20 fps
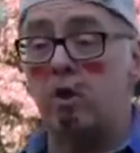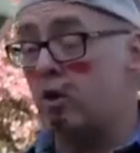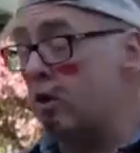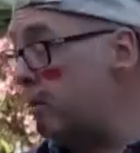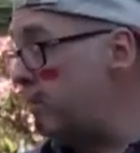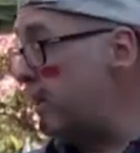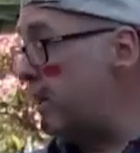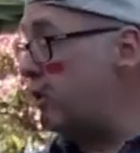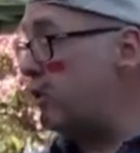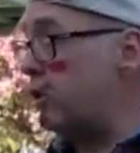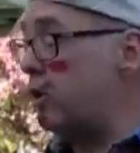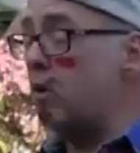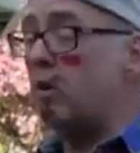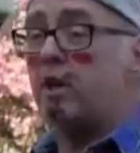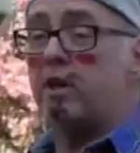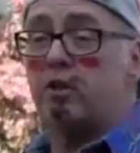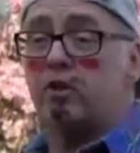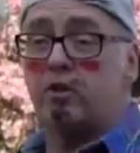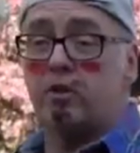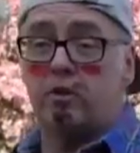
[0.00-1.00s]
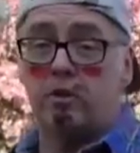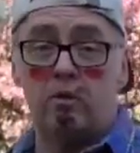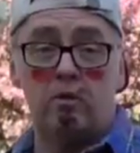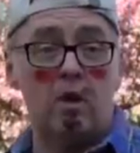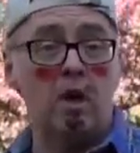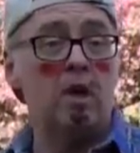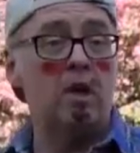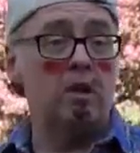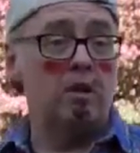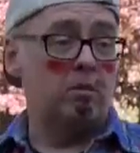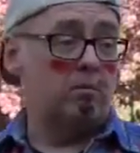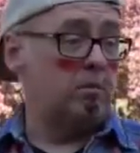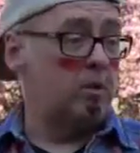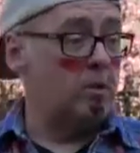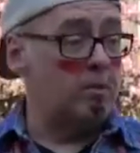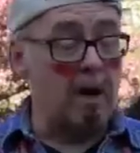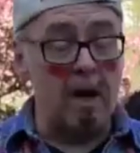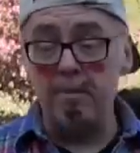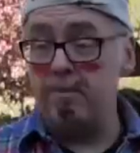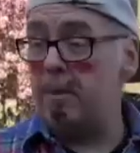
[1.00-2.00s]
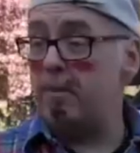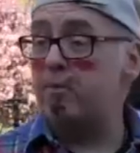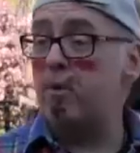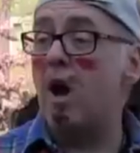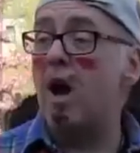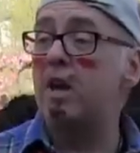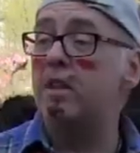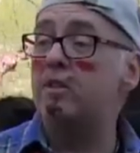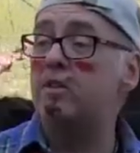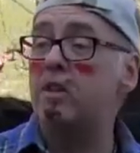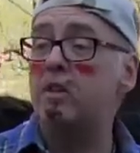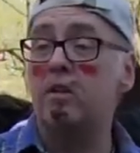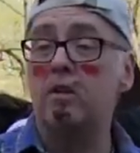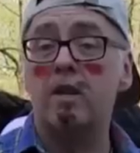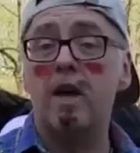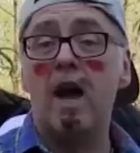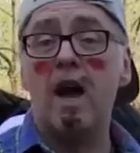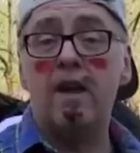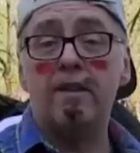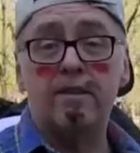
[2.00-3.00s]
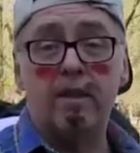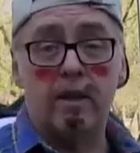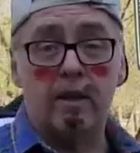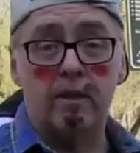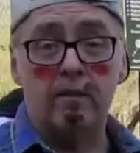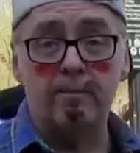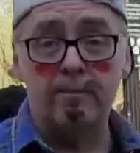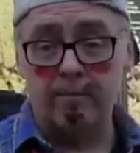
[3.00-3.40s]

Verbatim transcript: You could be Jewish. You might be Protestant or Catholic.